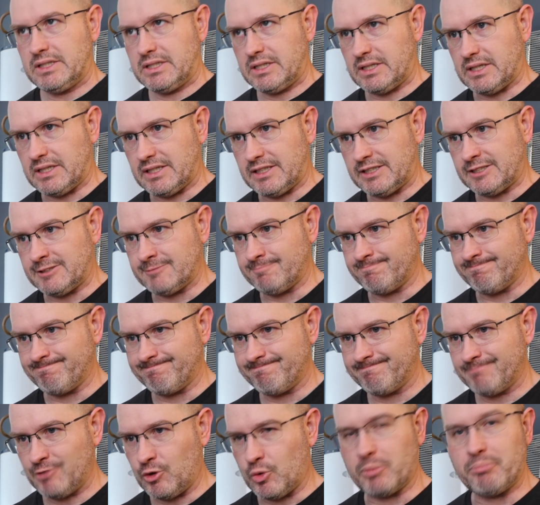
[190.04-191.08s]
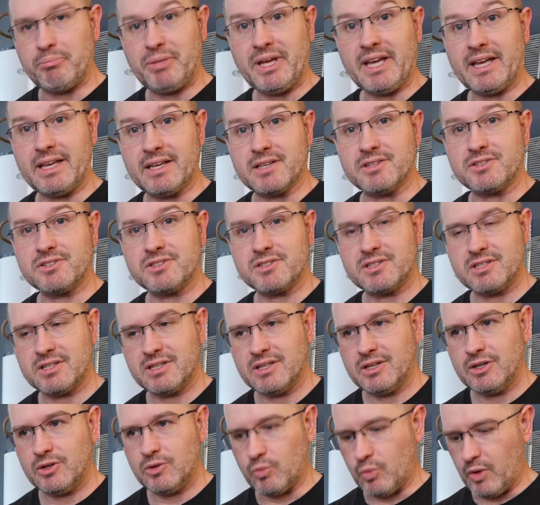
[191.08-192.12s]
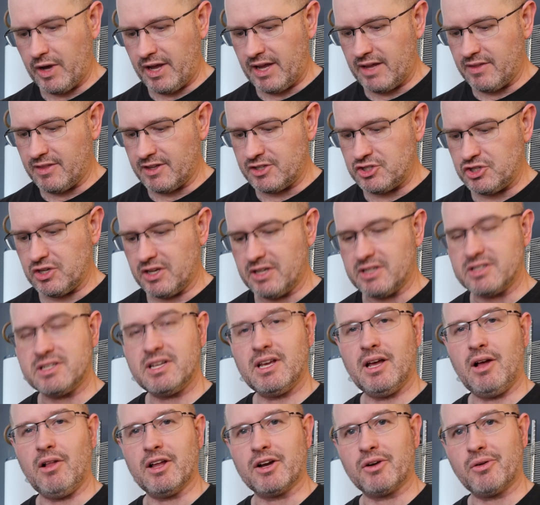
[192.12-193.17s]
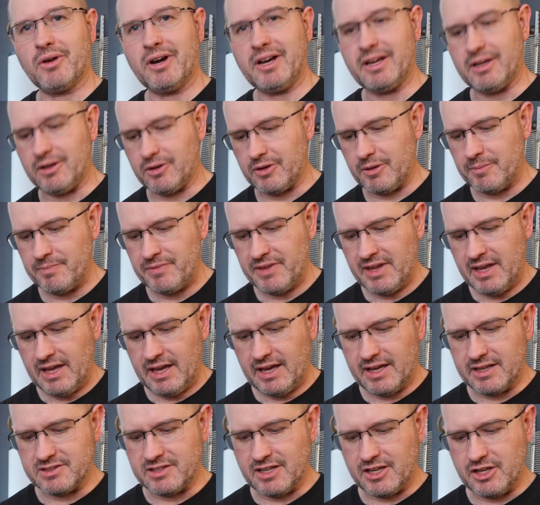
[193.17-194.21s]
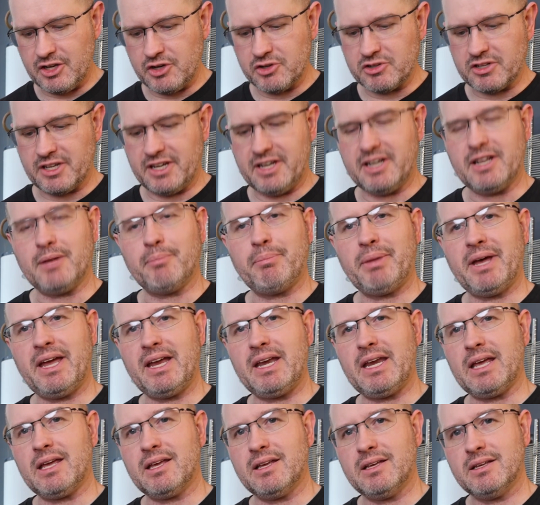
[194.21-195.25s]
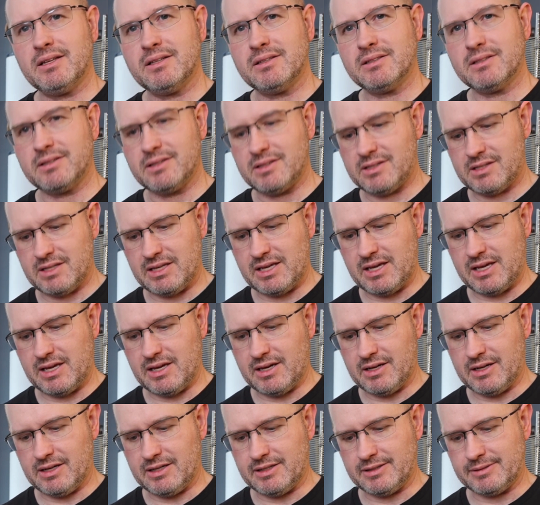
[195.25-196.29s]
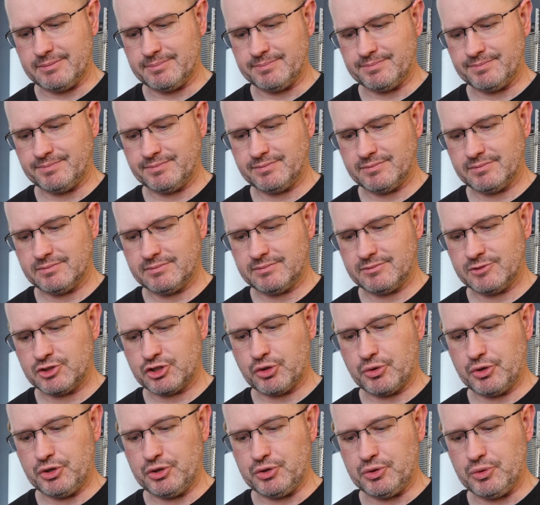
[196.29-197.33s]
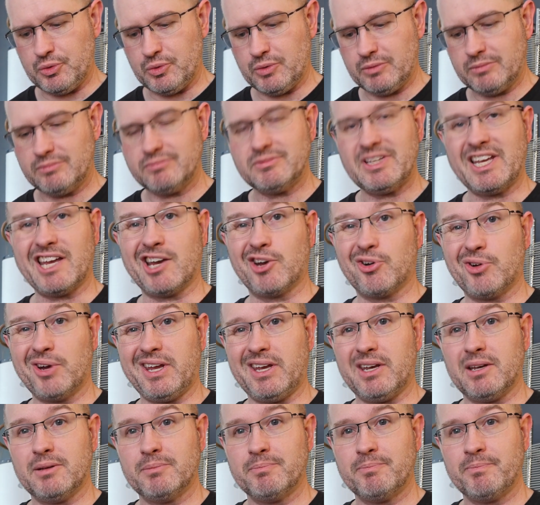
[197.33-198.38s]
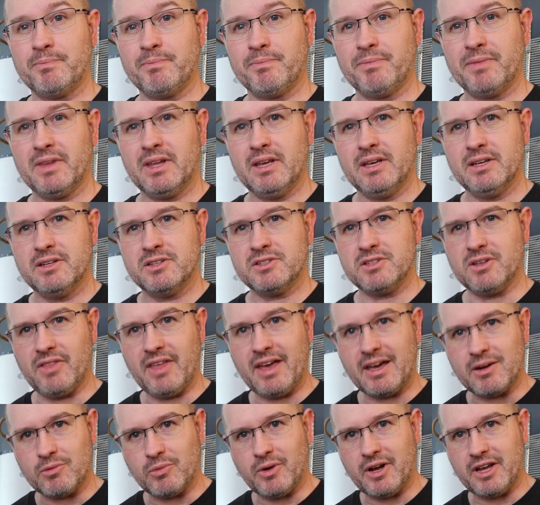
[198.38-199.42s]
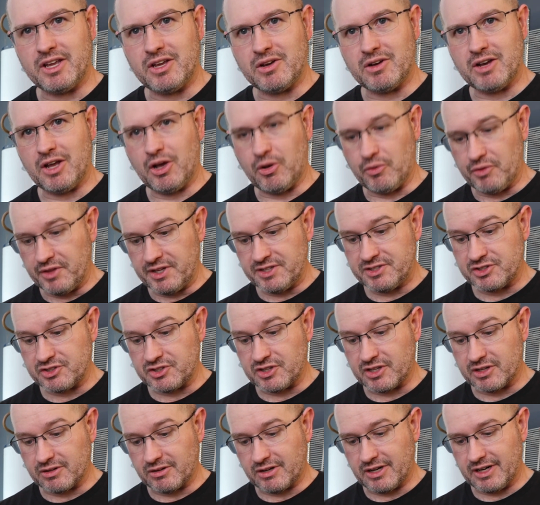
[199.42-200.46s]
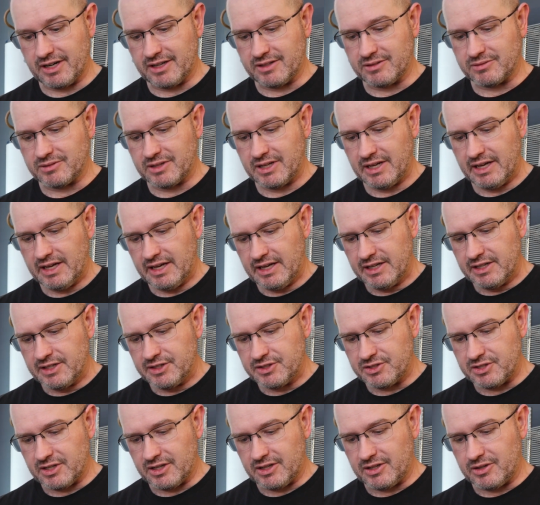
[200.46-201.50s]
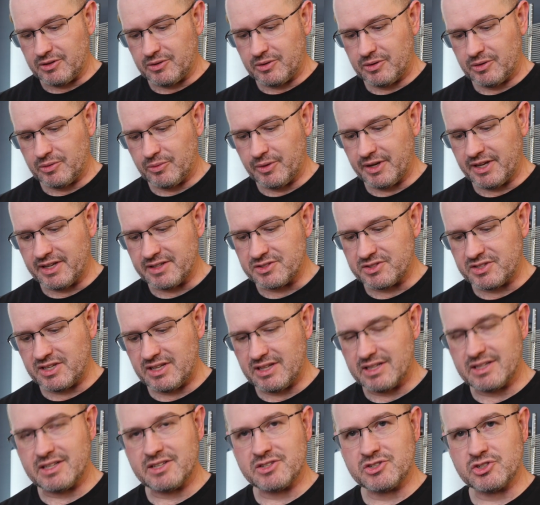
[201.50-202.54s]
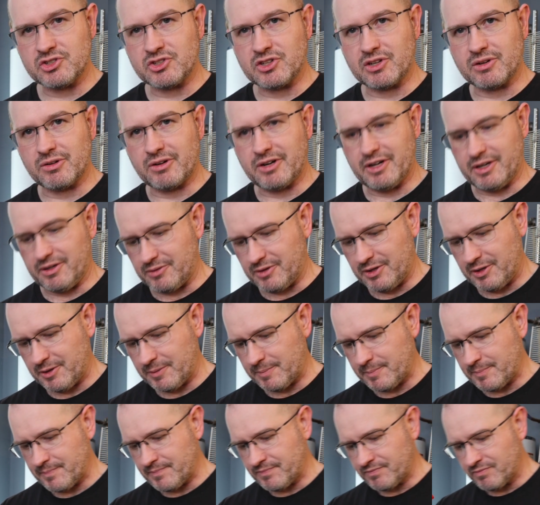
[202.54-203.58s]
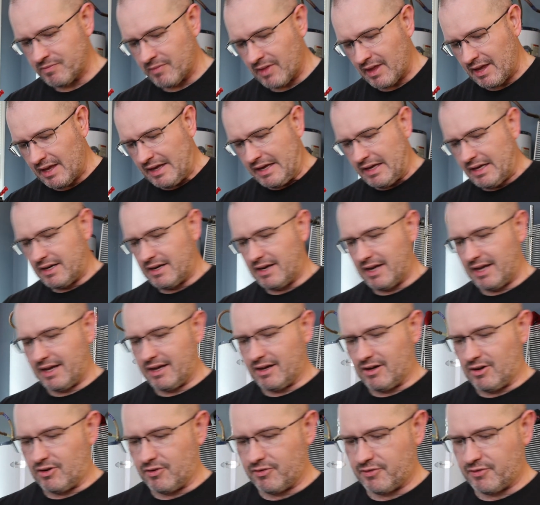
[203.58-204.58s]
or biggest way that you can tell a ground is they usually end up painting the screw in green. So that way you know this is the ground. So we can see that this is the ground. Now